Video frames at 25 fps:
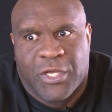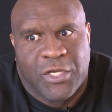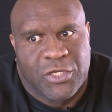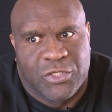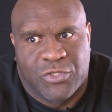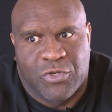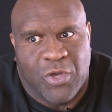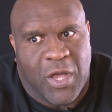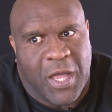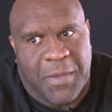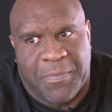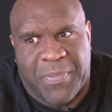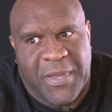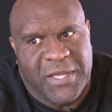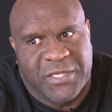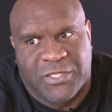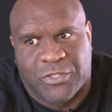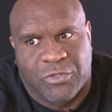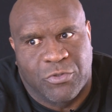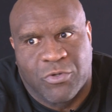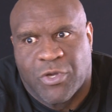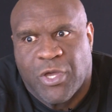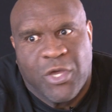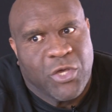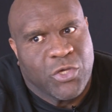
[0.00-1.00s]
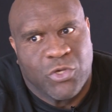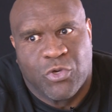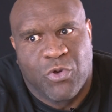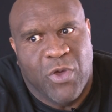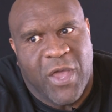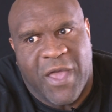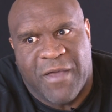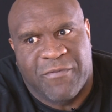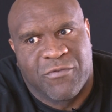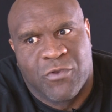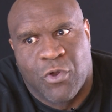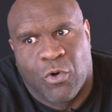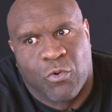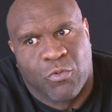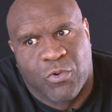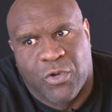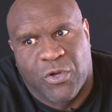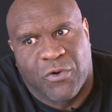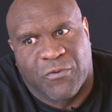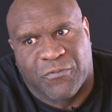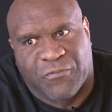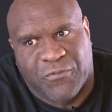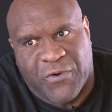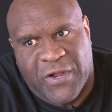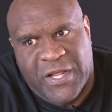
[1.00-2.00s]
So I bet you have no
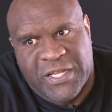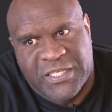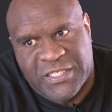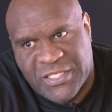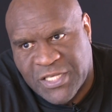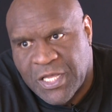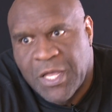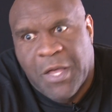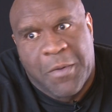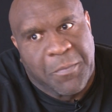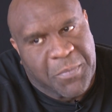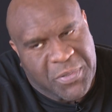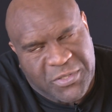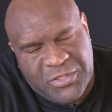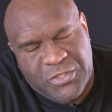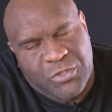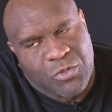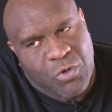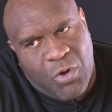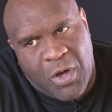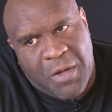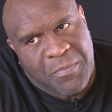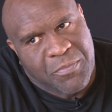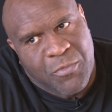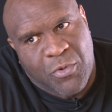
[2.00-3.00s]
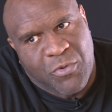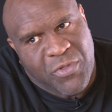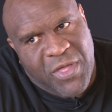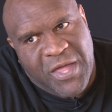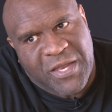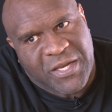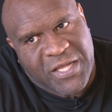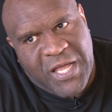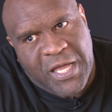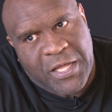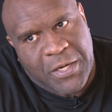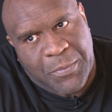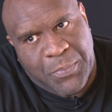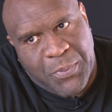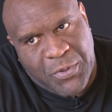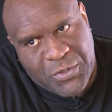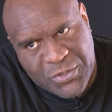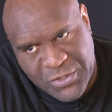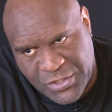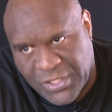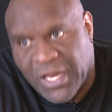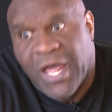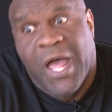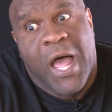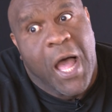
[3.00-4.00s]
real friends. But you know, I'm not that kind of
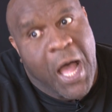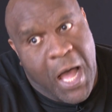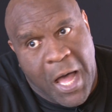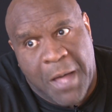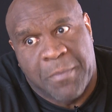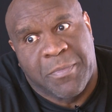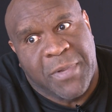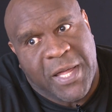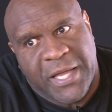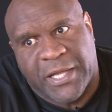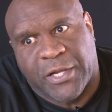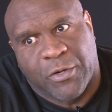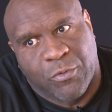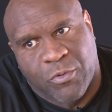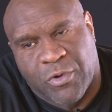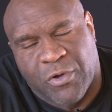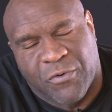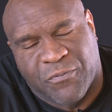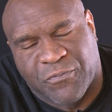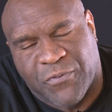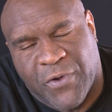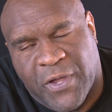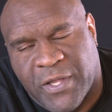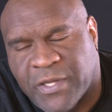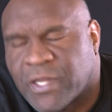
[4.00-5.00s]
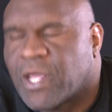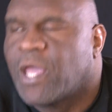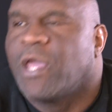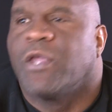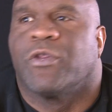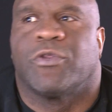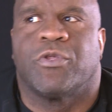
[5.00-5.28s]
person. I'm like a real friend.